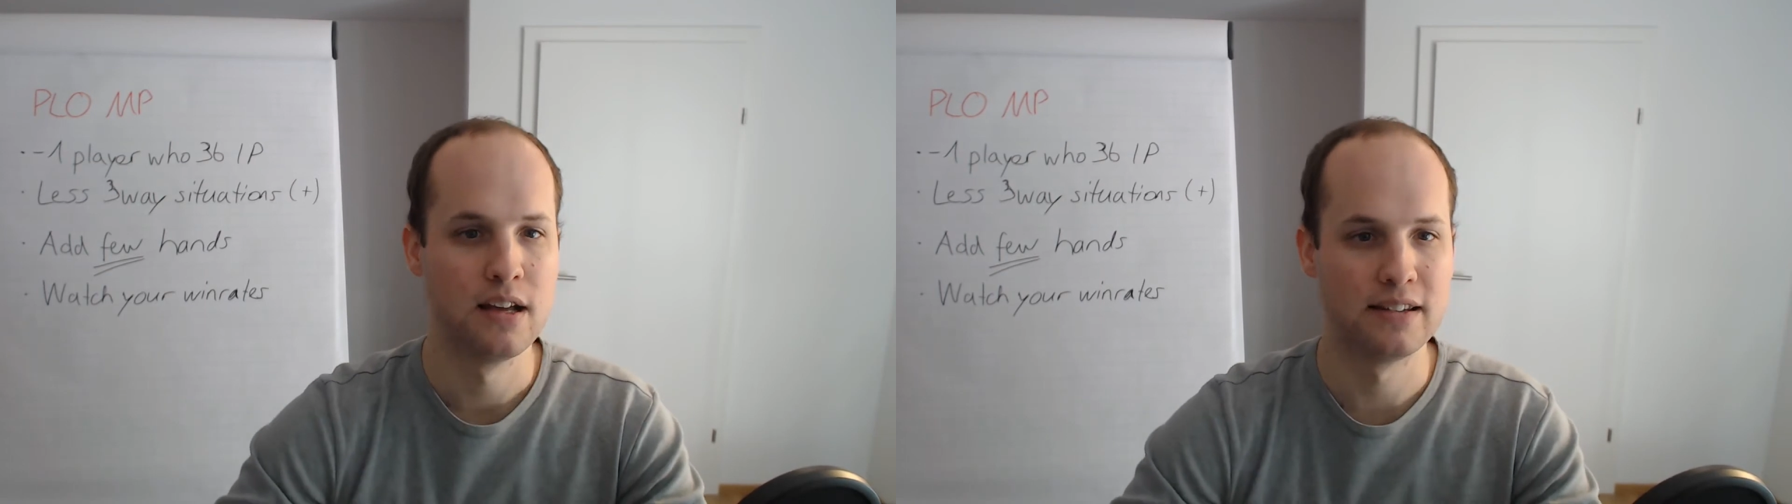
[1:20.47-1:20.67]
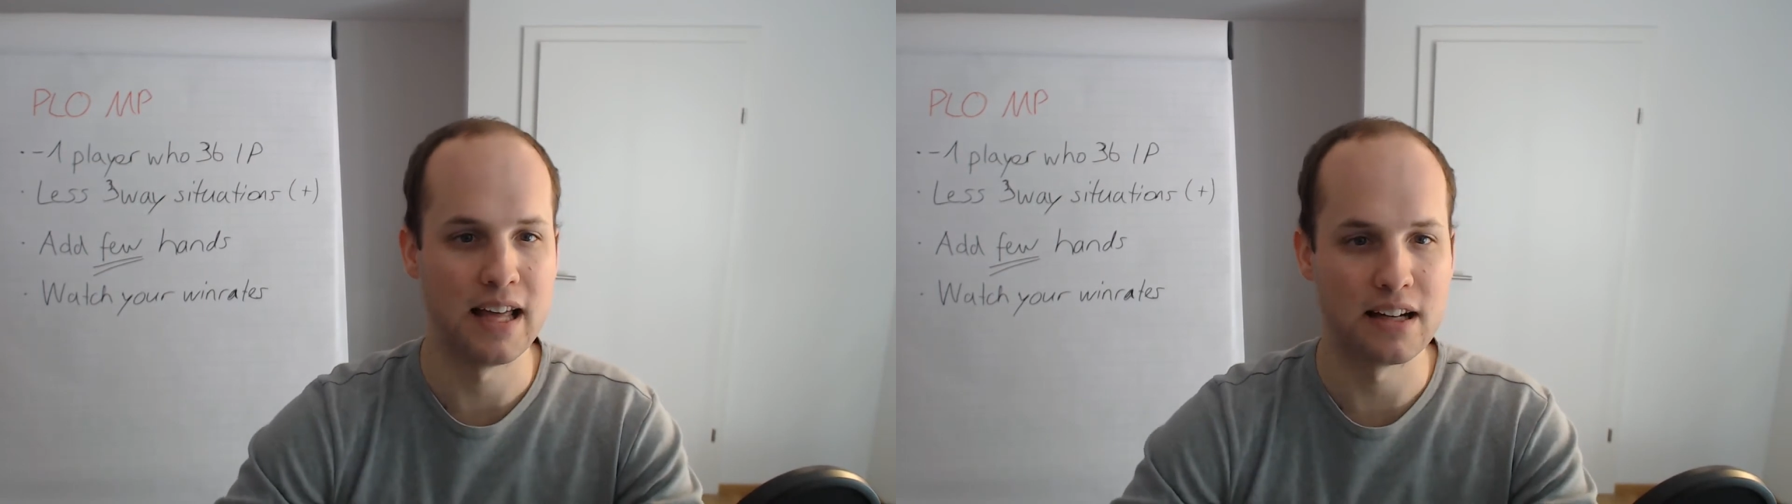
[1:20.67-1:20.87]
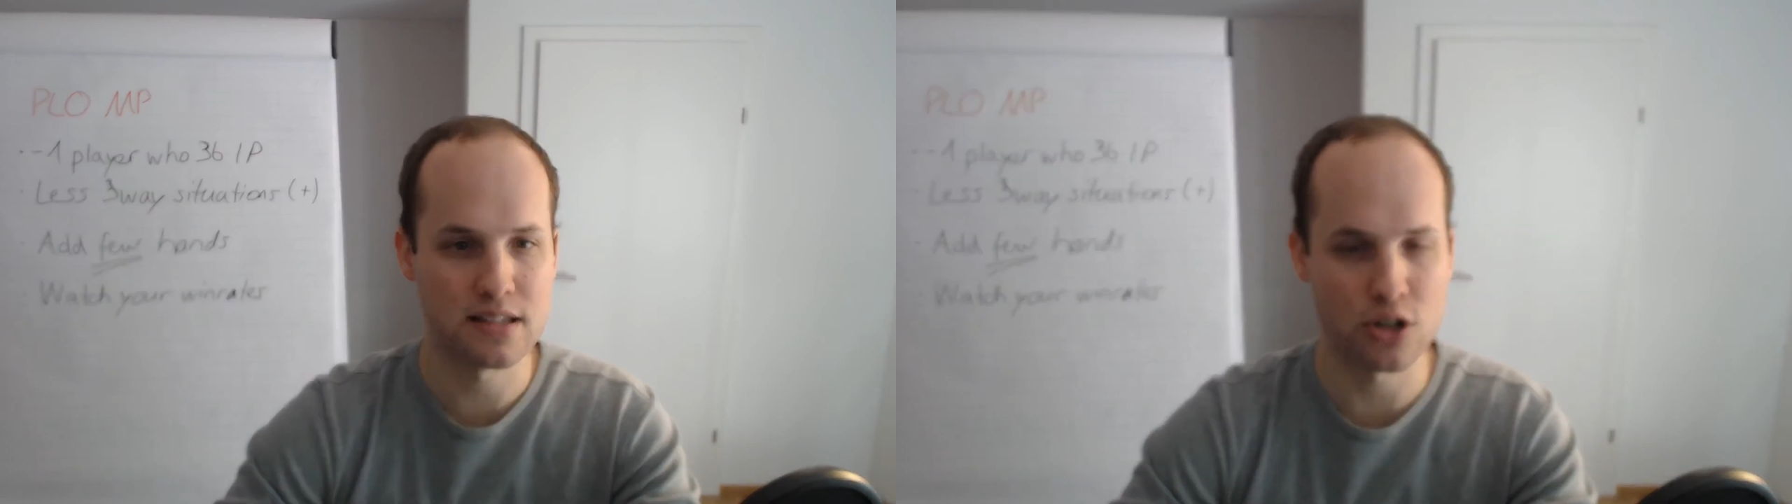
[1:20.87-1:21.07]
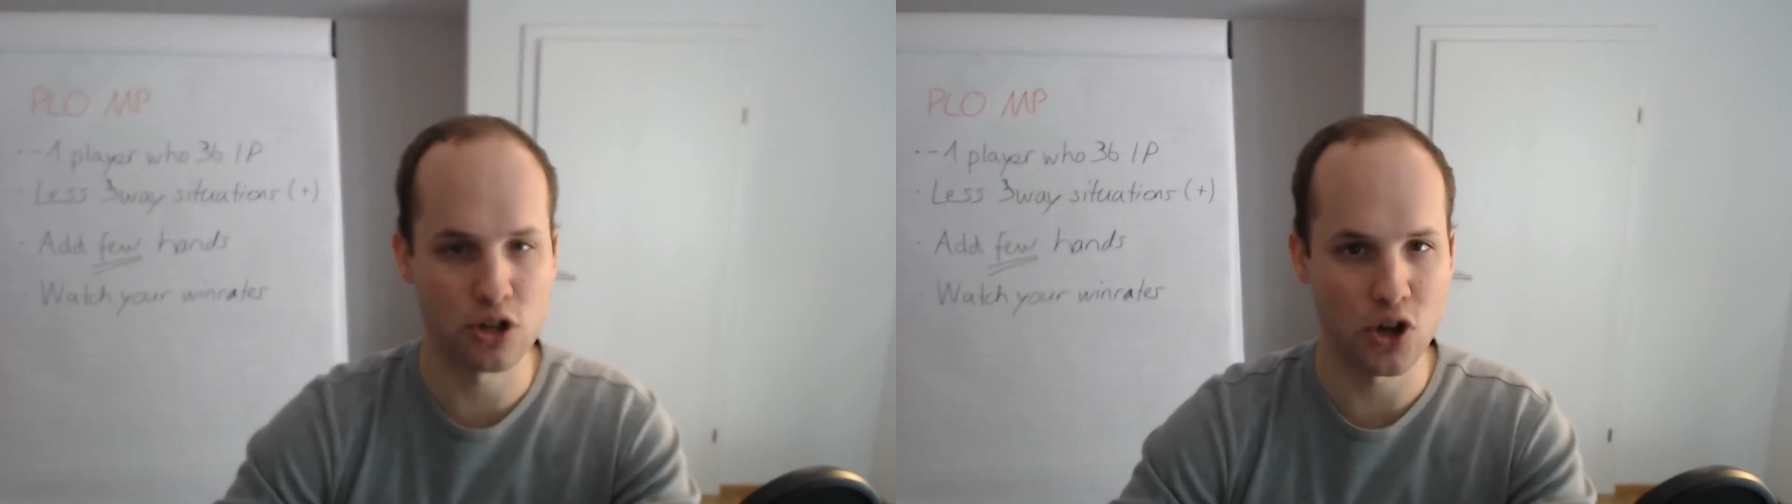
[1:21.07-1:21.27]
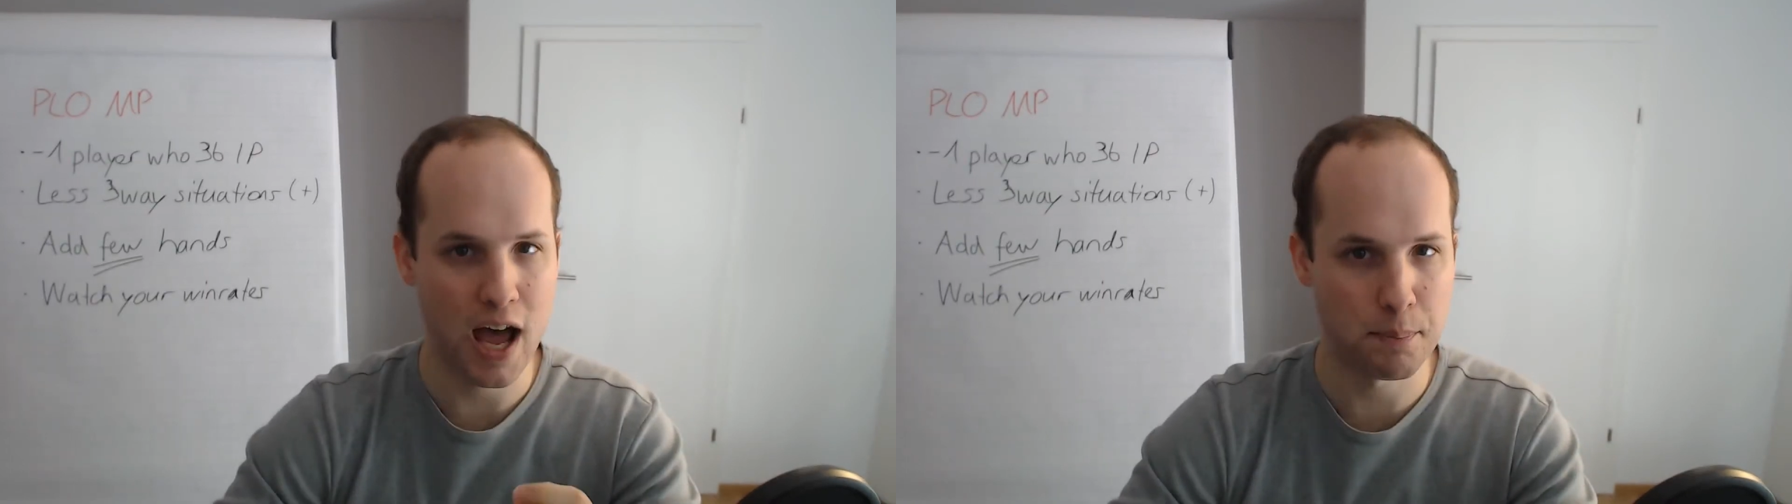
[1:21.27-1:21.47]
that is
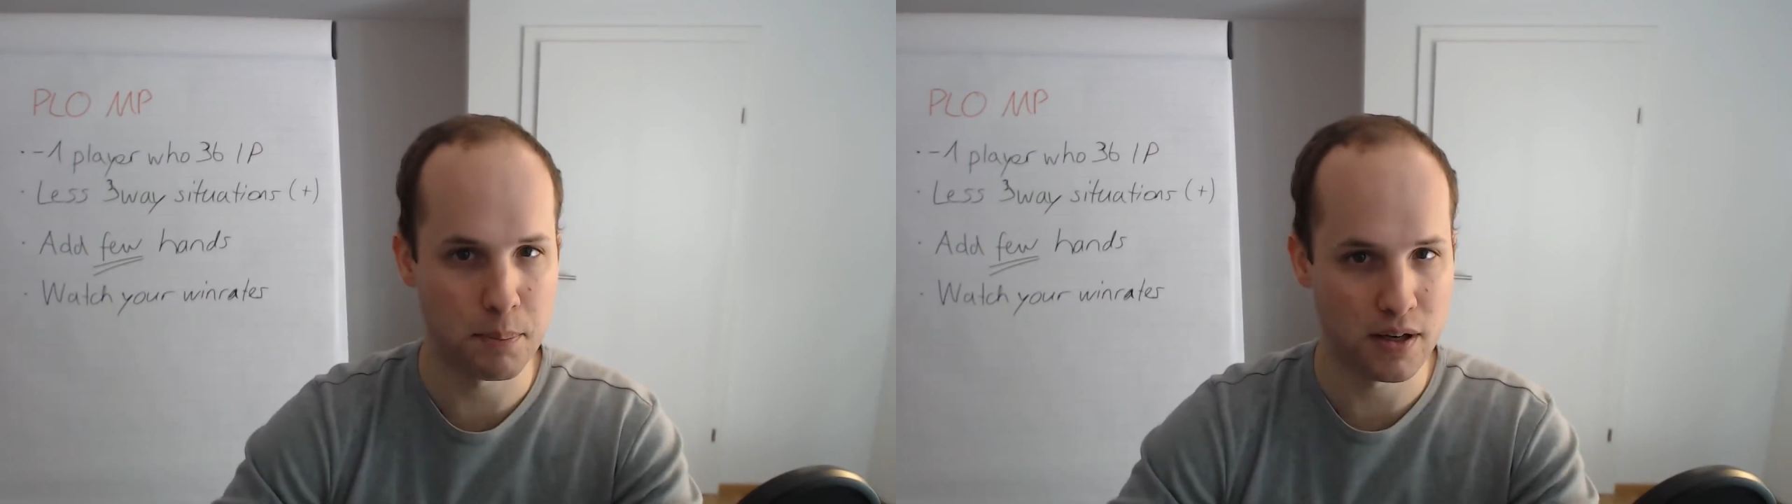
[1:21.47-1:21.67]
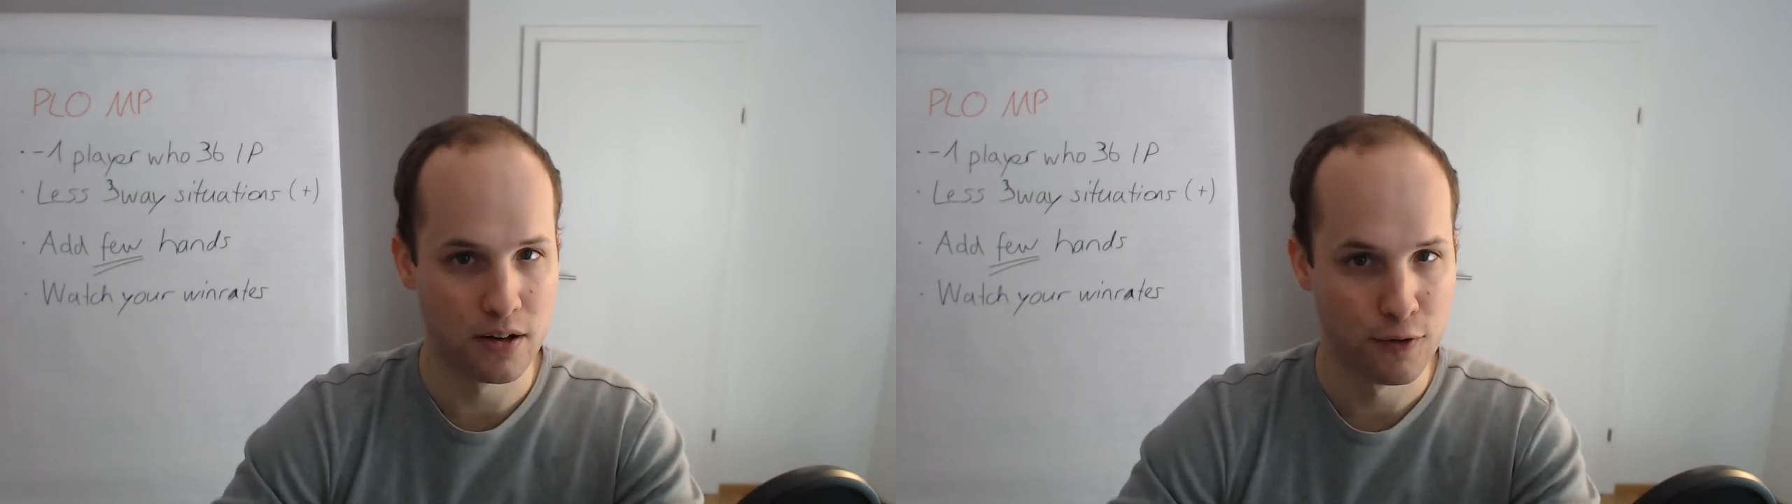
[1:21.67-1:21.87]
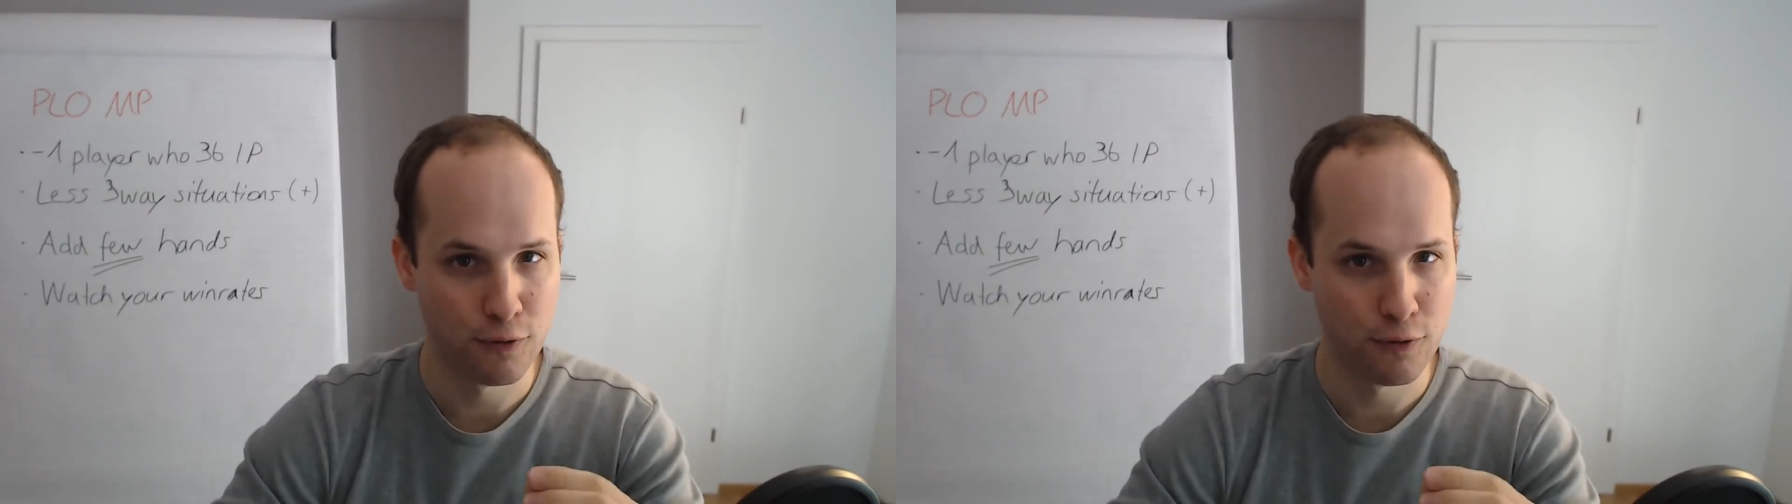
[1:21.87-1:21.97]
gonna happen